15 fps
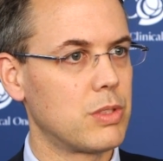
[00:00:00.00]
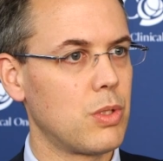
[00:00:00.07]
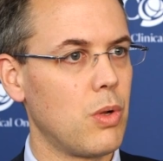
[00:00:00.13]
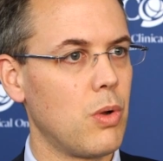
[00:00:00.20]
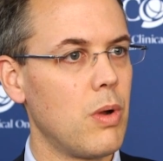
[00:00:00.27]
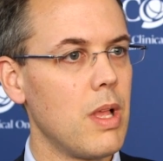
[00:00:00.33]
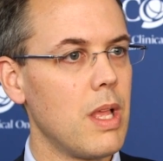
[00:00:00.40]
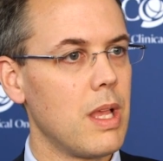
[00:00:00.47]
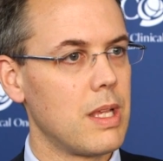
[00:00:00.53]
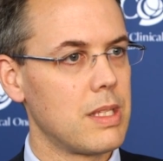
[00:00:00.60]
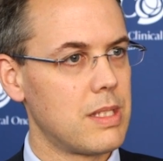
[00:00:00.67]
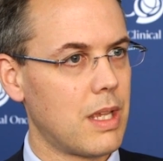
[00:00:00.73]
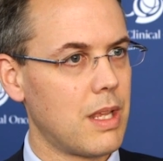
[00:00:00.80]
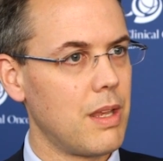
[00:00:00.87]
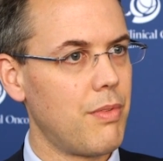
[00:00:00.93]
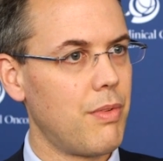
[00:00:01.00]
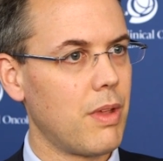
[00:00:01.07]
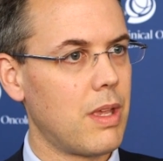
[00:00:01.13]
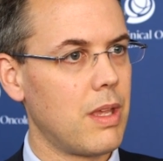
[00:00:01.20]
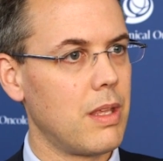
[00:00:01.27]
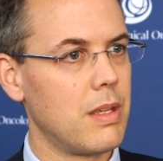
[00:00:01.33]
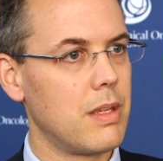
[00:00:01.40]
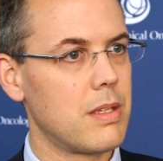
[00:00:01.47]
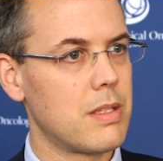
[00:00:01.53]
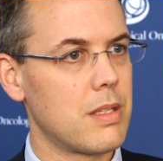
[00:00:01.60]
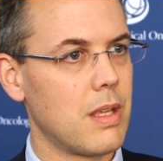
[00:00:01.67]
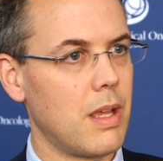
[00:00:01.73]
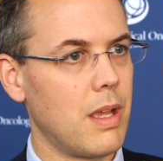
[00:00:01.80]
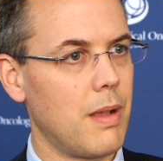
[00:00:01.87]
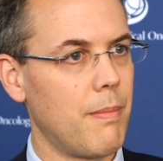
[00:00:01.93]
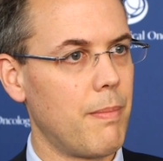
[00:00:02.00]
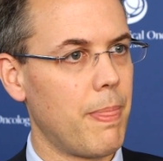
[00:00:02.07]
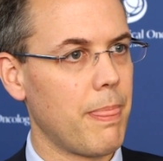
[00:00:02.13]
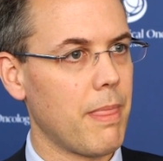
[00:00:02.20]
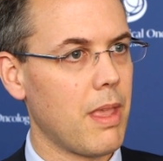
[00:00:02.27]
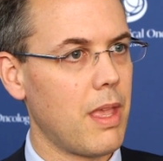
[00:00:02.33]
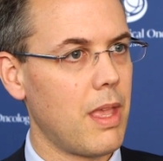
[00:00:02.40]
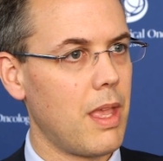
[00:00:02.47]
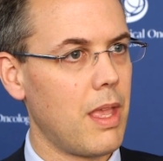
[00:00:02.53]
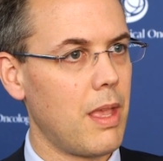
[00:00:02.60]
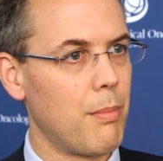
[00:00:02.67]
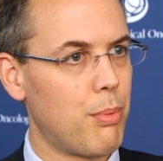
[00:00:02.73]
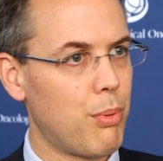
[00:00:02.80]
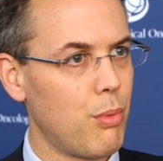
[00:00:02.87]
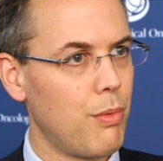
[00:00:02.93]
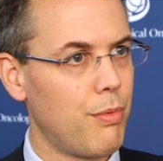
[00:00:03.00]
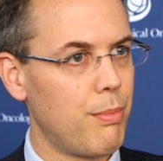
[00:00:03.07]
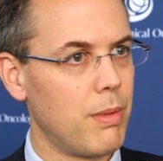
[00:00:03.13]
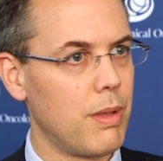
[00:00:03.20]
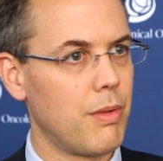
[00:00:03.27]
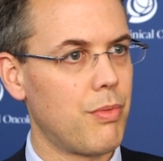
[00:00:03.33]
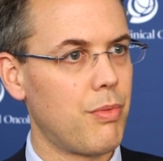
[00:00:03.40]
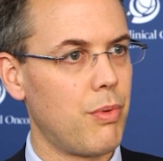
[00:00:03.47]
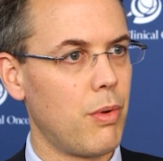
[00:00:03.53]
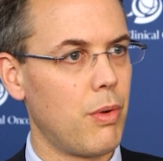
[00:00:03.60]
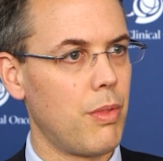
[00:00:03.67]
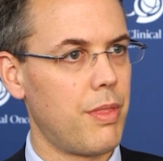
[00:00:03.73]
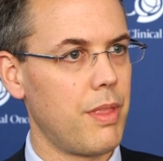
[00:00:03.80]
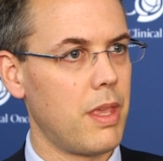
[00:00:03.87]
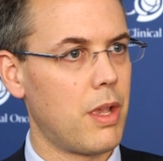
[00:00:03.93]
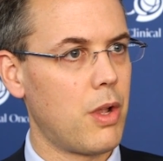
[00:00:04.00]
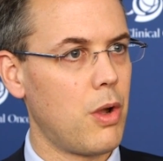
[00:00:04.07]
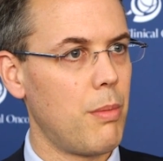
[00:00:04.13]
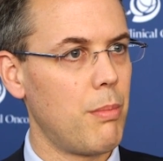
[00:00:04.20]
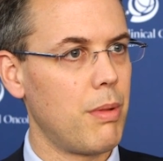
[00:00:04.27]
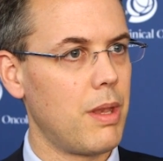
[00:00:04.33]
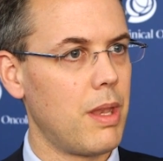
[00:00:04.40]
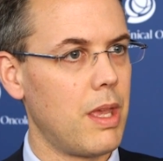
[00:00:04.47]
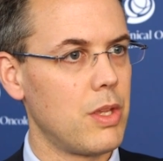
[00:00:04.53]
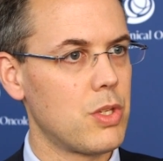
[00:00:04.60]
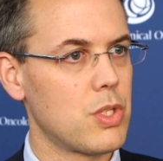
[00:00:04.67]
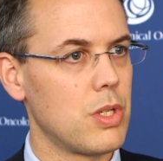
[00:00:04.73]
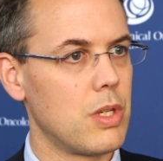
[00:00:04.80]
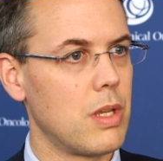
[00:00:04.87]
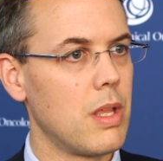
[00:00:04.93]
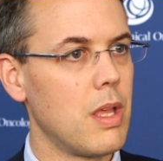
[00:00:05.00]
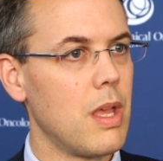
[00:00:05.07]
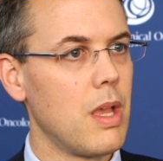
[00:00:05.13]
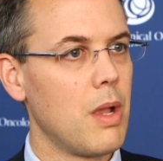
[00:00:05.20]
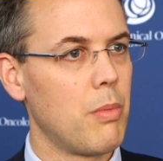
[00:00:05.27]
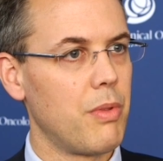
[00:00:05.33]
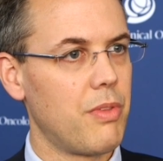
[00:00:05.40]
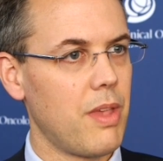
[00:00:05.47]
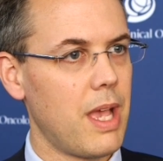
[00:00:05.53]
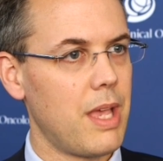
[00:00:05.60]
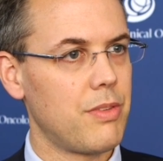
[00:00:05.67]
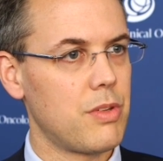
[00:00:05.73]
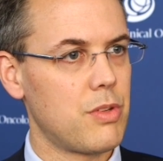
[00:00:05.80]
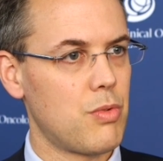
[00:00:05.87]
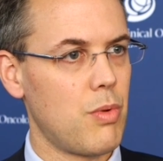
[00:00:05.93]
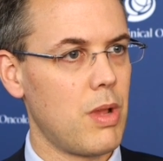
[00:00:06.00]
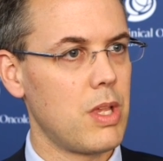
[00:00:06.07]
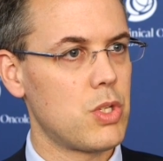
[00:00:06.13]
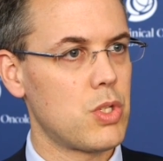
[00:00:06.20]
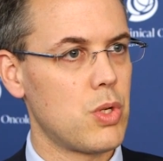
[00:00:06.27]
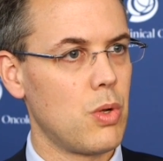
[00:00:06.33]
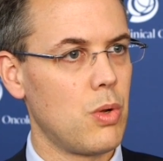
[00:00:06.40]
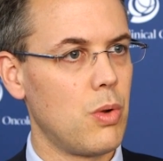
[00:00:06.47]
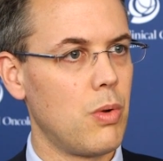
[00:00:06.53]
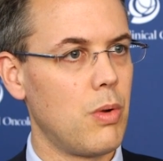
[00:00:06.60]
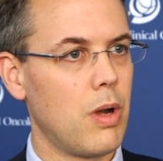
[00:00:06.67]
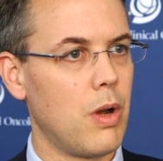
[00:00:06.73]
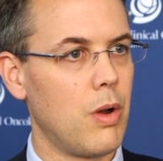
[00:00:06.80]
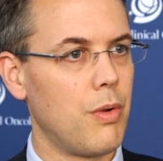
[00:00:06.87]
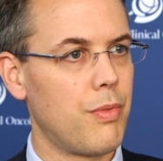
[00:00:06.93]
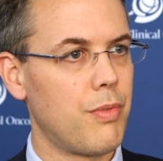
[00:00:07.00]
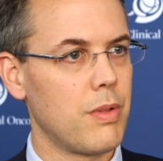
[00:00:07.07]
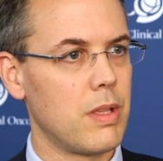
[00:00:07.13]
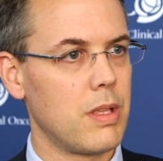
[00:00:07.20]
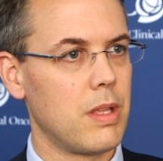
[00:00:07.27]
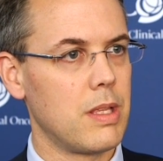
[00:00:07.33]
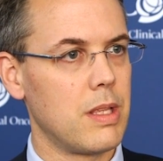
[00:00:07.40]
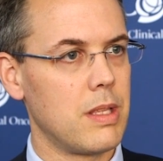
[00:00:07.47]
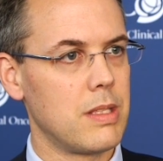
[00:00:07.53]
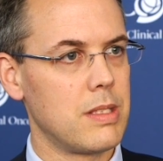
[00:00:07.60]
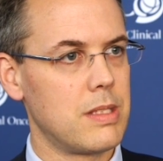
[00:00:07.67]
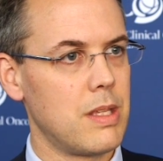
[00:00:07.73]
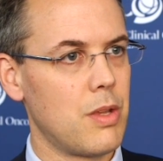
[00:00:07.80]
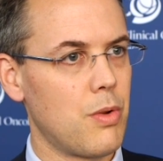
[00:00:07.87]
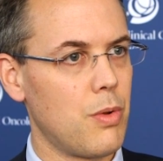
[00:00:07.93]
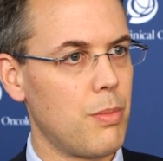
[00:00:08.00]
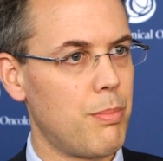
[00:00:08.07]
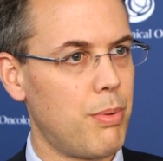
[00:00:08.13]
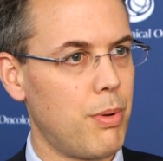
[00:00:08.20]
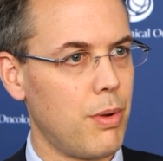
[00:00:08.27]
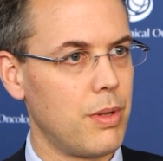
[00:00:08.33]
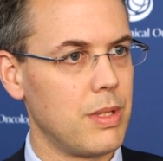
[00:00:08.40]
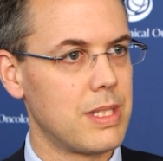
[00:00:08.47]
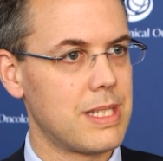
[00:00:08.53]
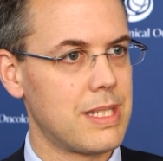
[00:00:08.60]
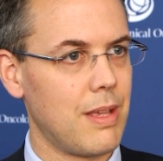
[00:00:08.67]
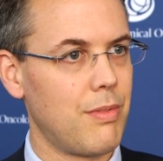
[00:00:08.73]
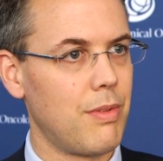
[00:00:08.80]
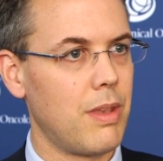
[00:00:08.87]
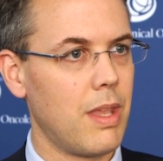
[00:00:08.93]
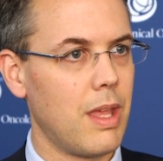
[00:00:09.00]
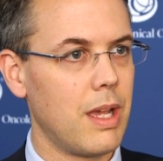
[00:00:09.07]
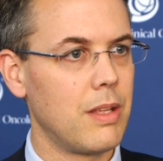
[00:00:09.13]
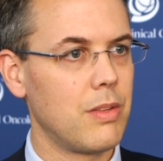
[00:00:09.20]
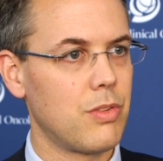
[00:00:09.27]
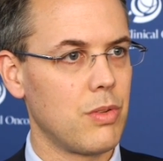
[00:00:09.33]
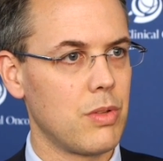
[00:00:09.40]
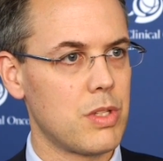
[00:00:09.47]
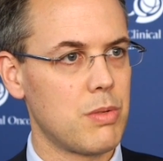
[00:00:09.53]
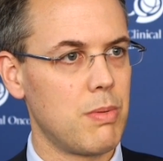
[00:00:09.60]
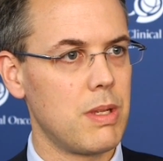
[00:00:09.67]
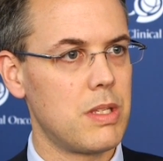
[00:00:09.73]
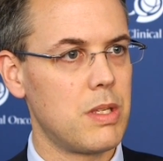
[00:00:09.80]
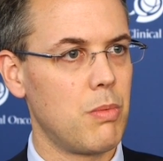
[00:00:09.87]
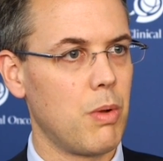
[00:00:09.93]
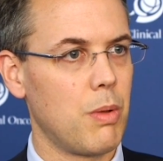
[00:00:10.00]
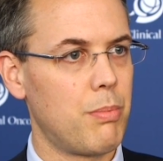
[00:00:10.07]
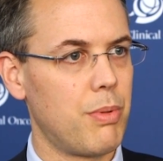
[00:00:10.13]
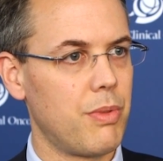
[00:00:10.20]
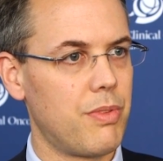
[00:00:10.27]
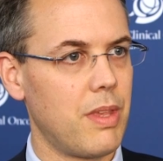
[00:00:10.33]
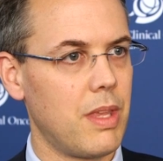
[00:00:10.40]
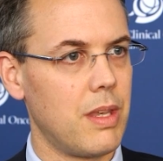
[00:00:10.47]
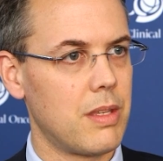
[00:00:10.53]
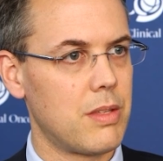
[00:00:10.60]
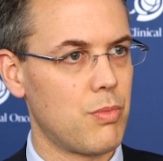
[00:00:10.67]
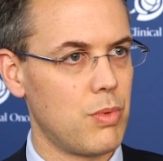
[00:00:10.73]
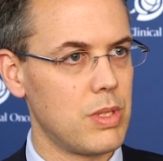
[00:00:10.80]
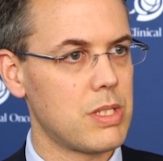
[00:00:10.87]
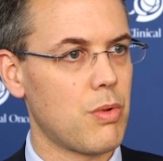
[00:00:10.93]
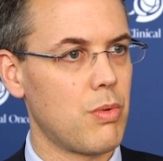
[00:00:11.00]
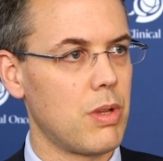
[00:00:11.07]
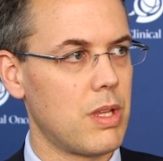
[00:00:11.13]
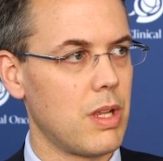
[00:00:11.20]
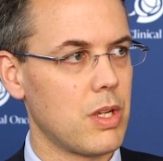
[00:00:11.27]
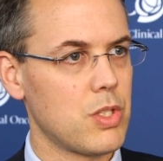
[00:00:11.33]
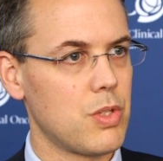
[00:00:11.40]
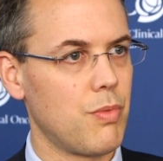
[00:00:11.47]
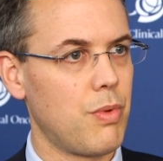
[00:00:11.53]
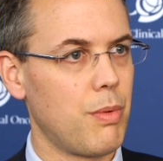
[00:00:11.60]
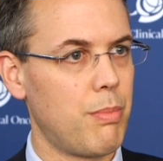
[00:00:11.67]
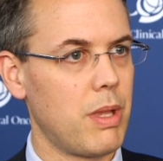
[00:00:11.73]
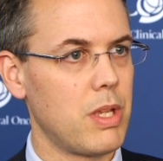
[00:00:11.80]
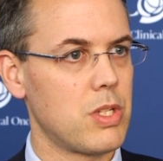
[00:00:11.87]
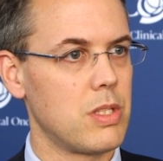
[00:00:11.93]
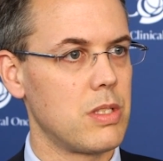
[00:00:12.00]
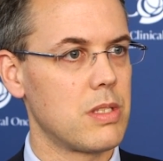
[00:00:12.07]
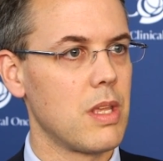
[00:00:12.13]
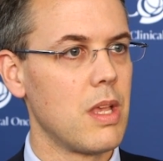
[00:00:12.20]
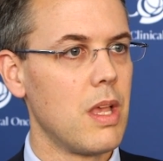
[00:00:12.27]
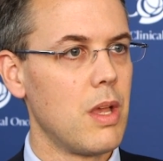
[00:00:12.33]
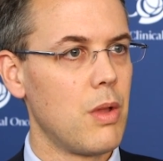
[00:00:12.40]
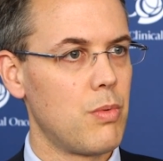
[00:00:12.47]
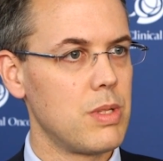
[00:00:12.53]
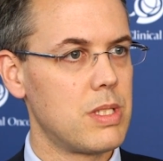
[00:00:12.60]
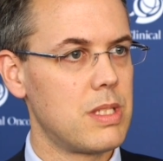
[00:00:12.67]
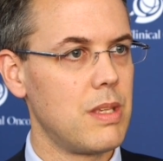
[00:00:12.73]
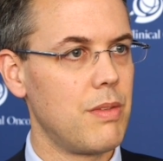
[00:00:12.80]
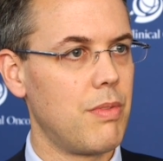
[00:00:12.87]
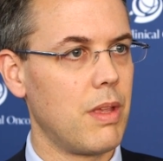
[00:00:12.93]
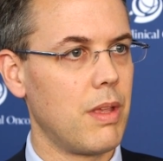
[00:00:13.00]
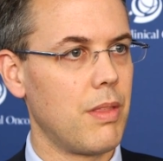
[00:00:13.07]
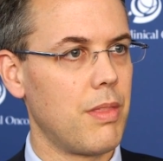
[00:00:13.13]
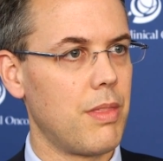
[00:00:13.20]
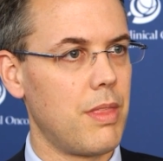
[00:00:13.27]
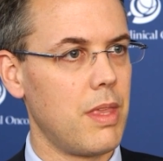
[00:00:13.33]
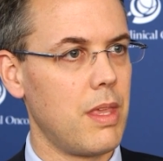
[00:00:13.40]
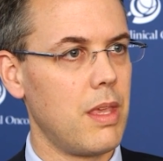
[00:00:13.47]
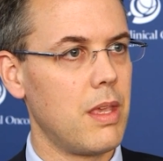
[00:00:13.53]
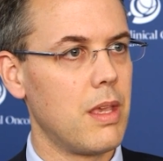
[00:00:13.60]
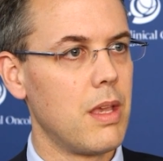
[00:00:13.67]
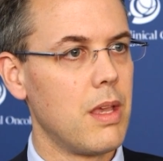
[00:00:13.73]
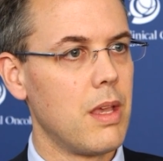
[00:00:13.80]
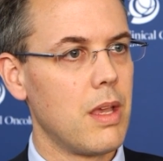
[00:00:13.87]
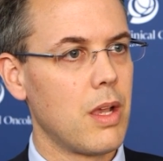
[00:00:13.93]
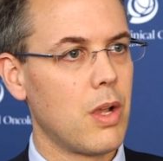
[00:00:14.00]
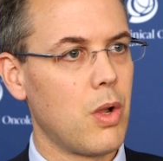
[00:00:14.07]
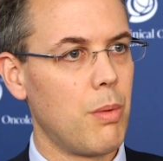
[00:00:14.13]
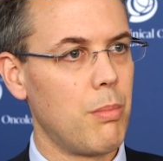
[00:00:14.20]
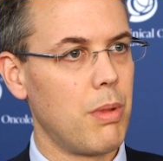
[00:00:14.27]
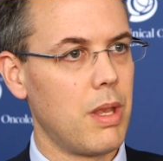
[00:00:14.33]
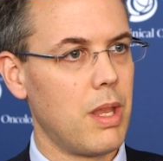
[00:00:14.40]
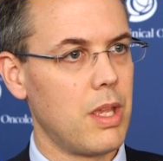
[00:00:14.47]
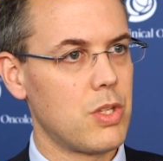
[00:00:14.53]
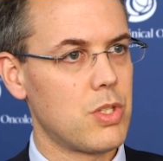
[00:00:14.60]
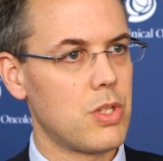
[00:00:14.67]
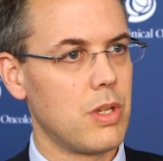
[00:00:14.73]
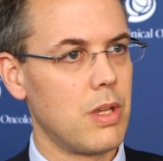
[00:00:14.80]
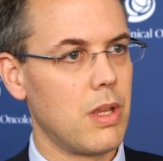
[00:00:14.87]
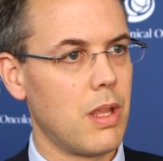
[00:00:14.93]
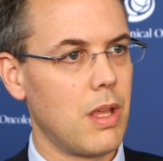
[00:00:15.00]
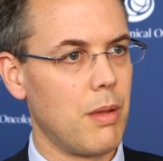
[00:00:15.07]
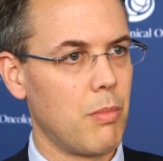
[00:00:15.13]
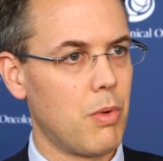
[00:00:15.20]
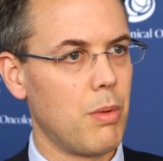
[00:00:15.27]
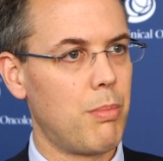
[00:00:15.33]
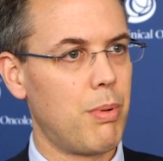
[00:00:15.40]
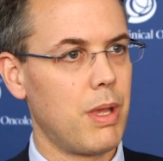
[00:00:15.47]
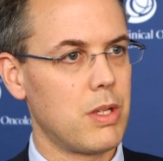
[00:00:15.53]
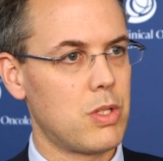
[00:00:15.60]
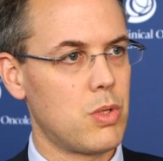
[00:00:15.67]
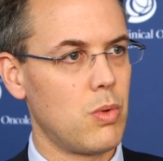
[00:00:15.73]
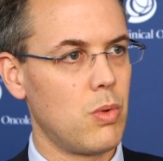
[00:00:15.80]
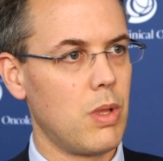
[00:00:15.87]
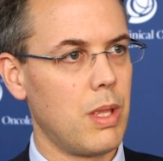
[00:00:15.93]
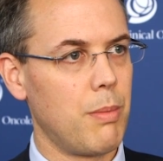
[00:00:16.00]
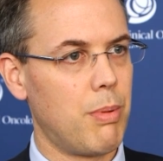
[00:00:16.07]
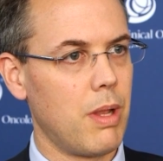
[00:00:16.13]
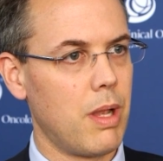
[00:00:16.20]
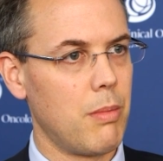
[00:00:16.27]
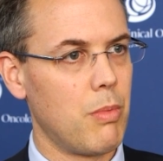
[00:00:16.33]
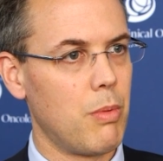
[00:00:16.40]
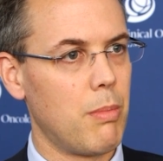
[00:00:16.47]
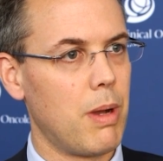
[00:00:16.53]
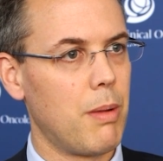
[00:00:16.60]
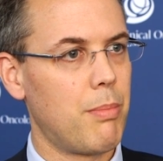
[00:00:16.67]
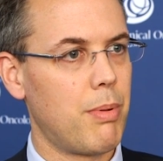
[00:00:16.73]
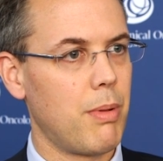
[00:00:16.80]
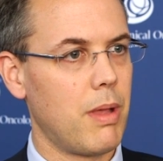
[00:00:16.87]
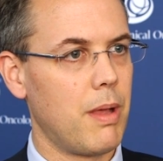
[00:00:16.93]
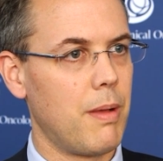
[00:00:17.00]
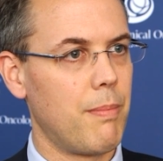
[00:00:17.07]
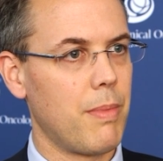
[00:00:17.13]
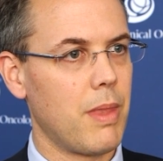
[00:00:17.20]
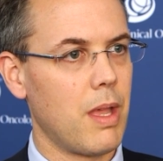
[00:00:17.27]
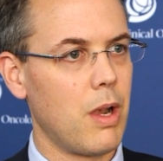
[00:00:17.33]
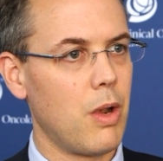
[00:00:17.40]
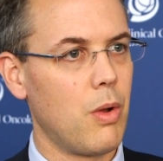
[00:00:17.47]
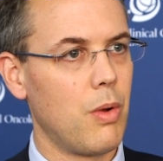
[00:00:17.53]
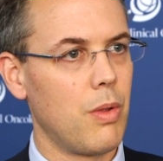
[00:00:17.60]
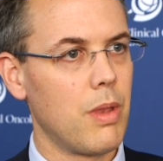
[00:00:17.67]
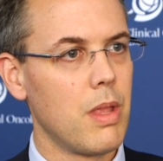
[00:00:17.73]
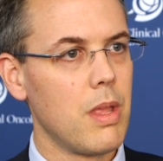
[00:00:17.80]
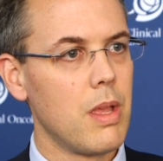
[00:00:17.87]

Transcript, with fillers: So significant um, improvement for the combination with a hazard ratio of 0.79, so 21% risk reduction for patients receiving the combination um, compared to ipilimumab um, alone.